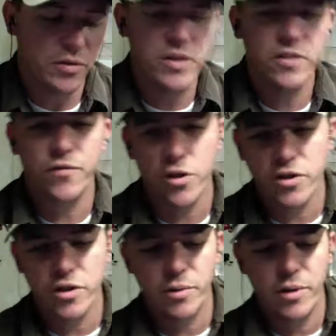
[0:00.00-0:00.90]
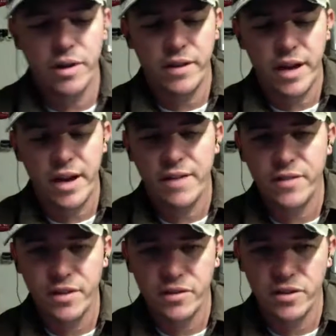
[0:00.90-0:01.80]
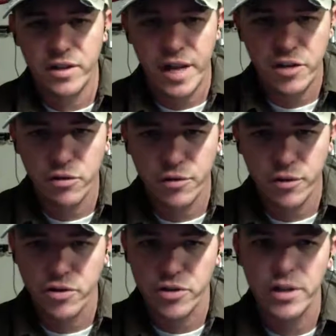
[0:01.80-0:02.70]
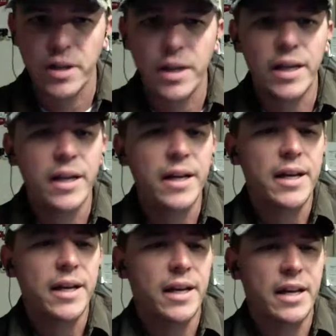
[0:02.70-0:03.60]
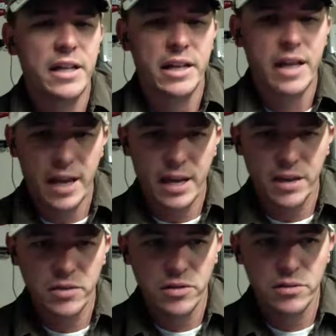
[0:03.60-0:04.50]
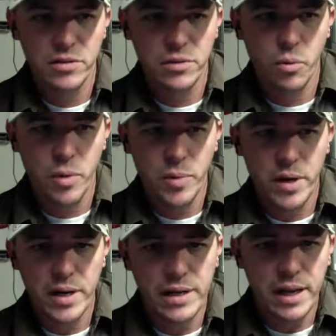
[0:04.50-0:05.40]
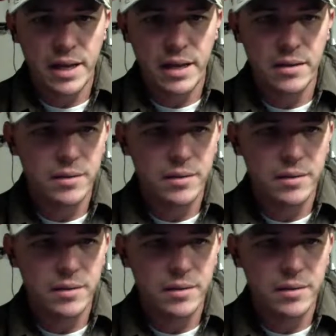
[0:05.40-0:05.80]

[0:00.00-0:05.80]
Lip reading: version that I have is the Nitro version in the can. So it's in a 1 pint can.